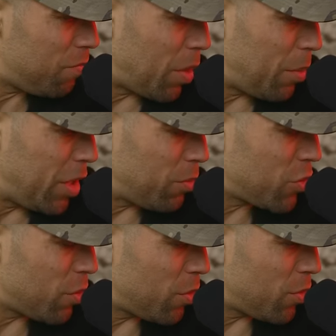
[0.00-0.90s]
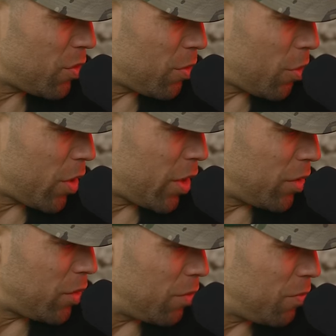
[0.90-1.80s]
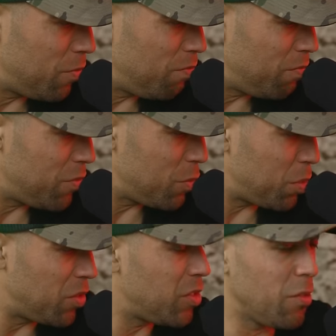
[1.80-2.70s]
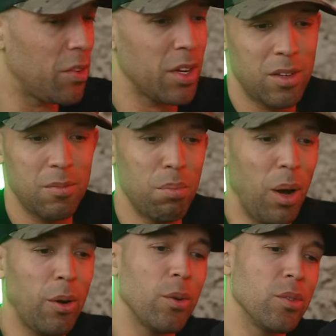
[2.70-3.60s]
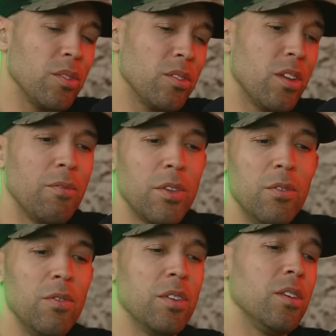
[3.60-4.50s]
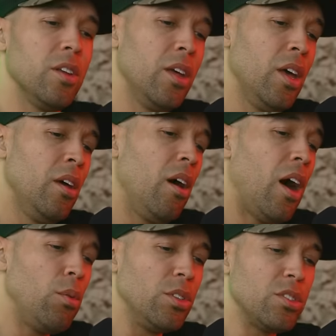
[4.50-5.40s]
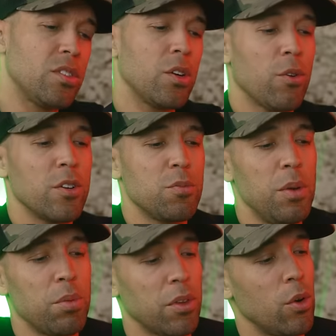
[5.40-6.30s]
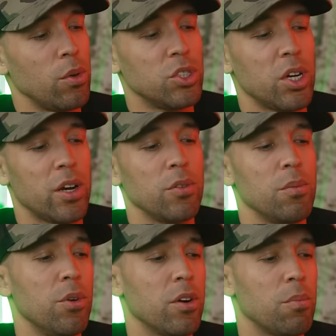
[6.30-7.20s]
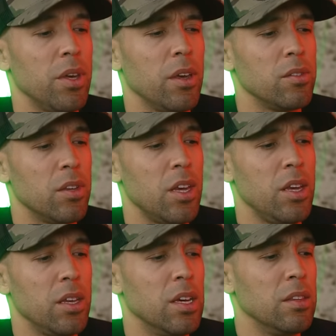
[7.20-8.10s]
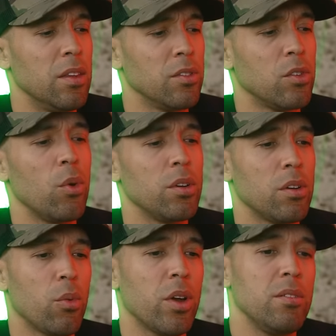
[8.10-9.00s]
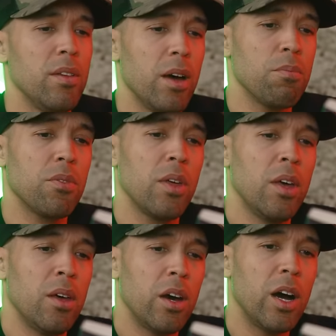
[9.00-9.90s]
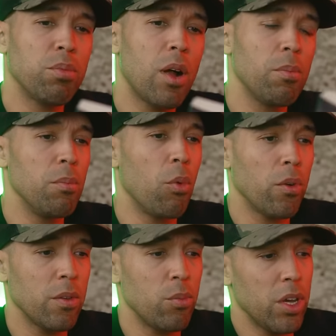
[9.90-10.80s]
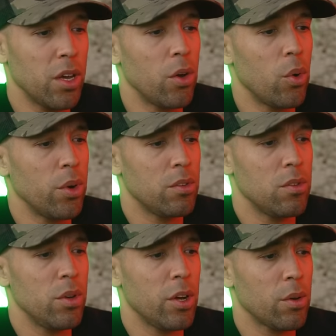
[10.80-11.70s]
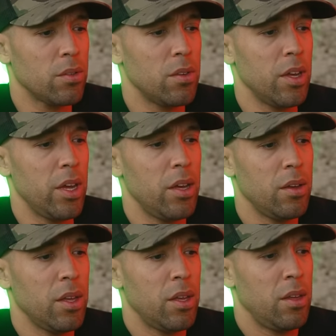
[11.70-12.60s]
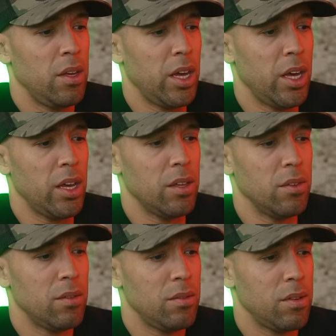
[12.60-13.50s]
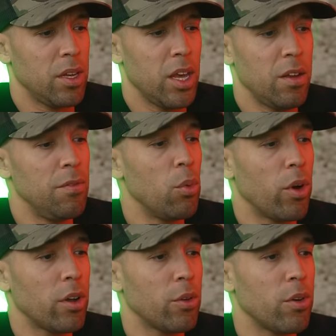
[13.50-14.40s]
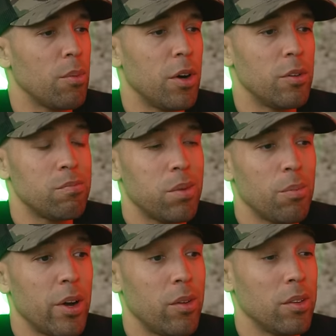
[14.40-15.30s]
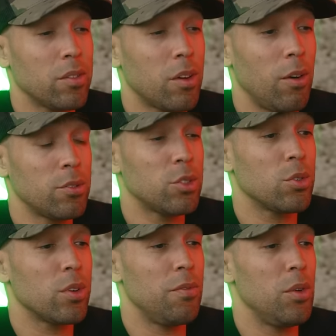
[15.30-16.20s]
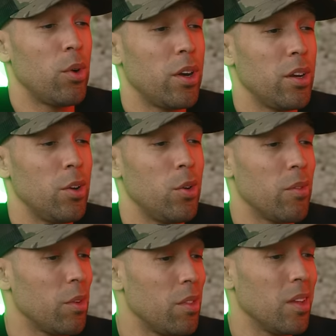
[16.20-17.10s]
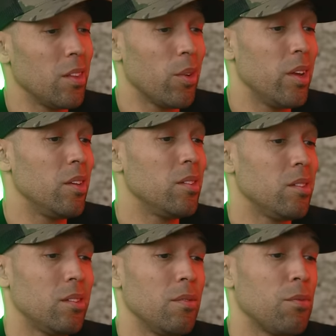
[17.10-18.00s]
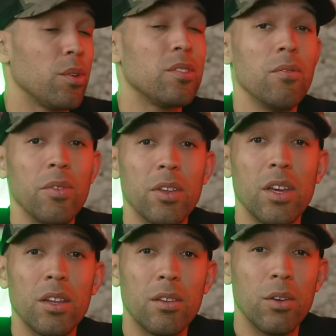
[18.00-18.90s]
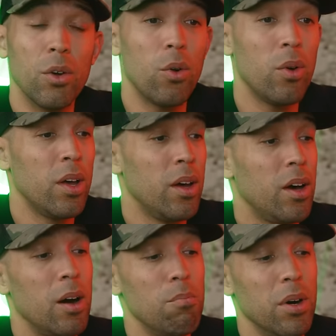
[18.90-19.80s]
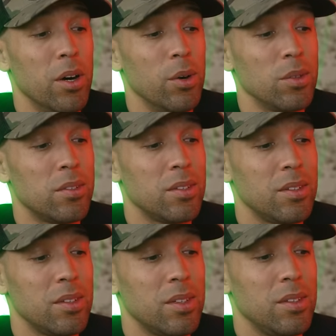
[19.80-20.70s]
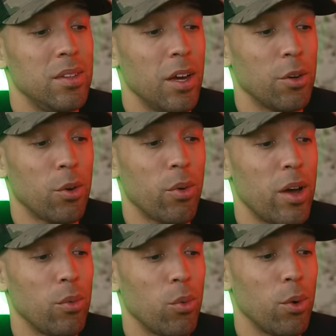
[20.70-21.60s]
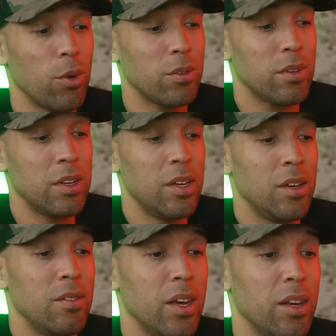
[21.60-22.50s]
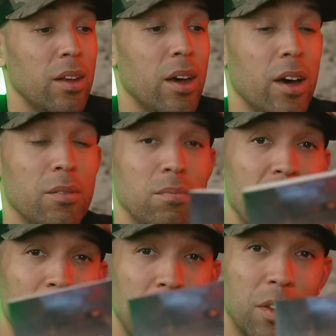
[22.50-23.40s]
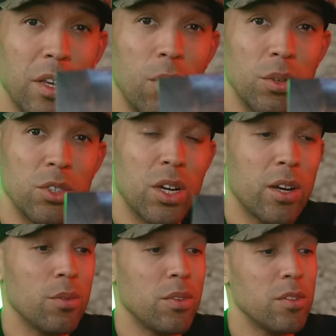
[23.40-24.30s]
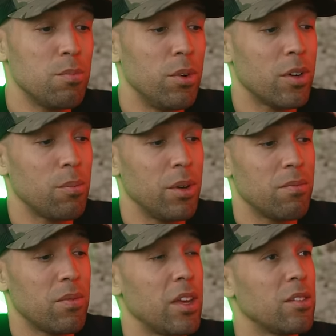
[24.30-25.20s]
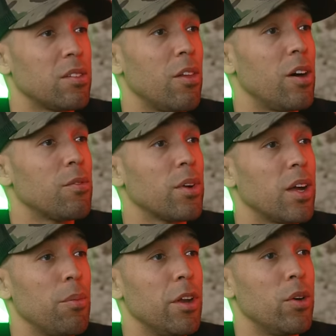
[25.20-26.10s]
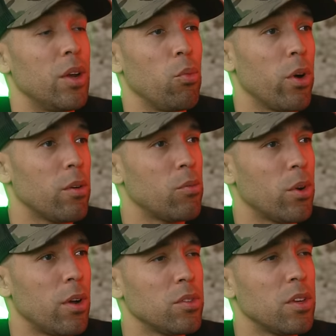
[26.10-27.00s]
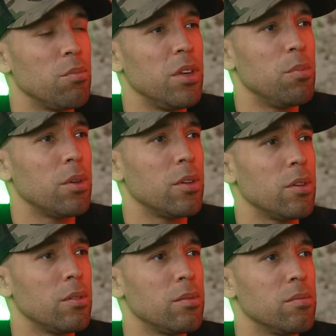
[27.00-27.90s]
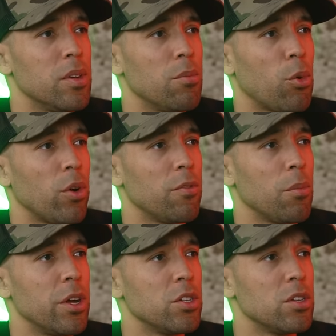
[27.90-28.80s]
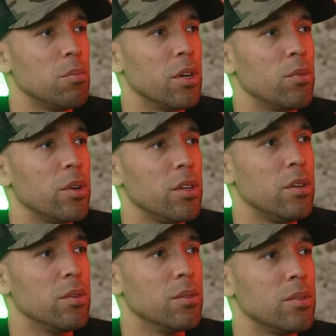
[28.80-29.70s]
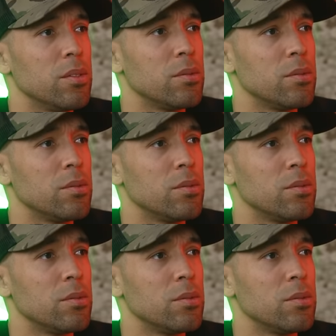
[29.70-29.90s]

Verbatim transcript: I mean, I'm sure there's all kinds of specific bunkers and stuff that you visited. I would just encourage people to go and check out the book because it, it does go into great depth, uh, probably more than we can go into here today. And again, if you want to learn about preparedness culture, if you want to know everything there is for a civilian to know about the underground world, then uh, definitely go and check out this book. But thanks a lot for coming out. And where where else can people get more information about what you?